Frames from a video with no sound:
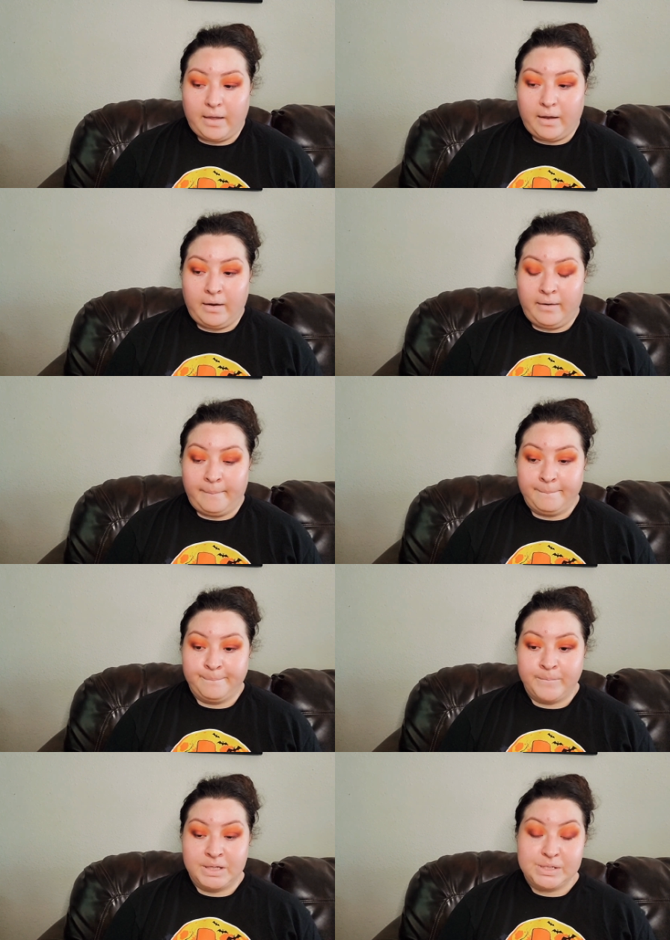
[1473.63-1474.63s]
Um,
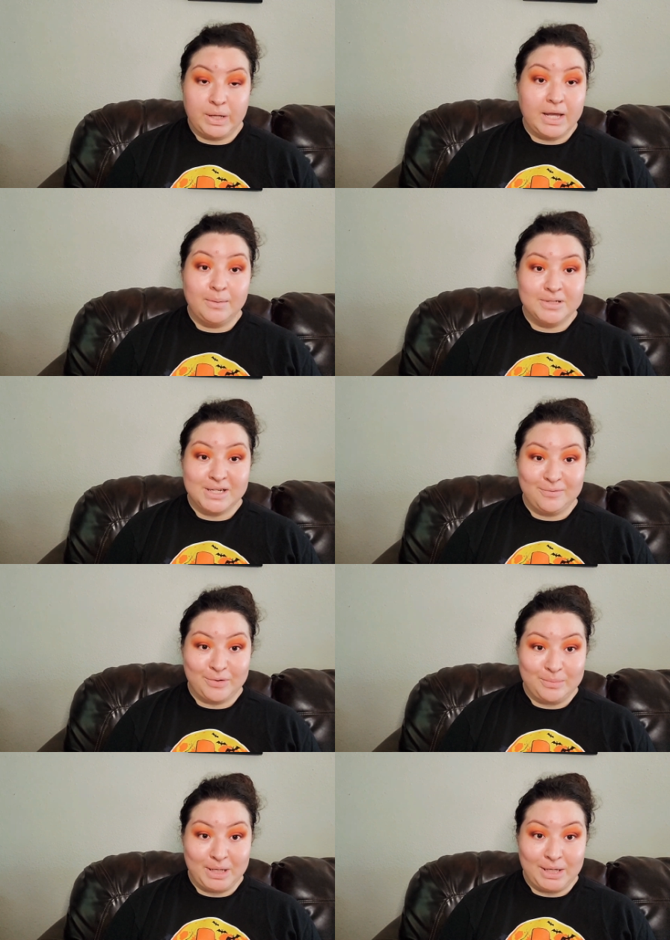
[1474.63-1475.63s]
so he came to live
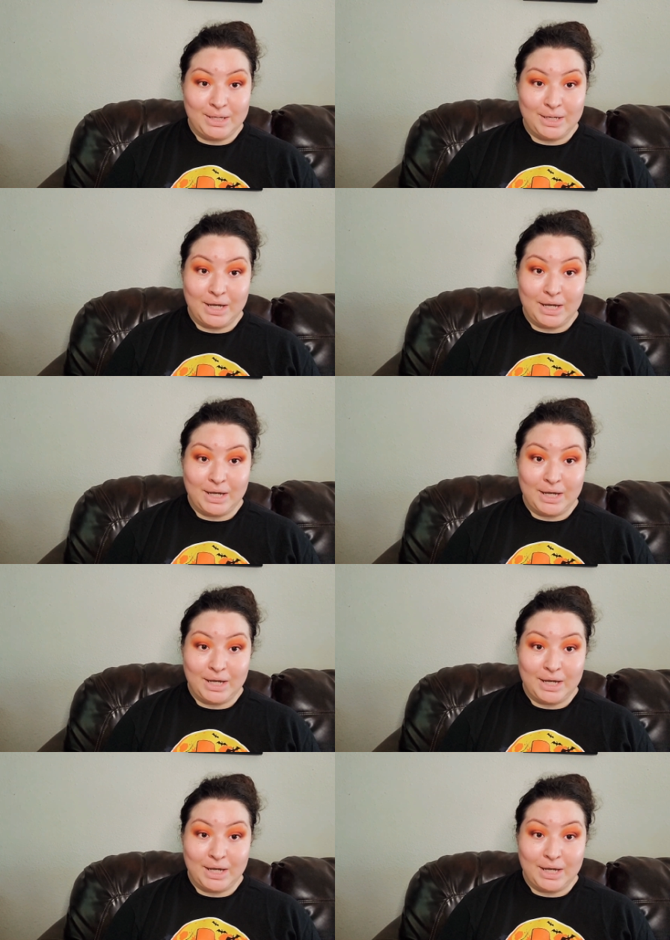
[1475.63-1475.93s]
with me,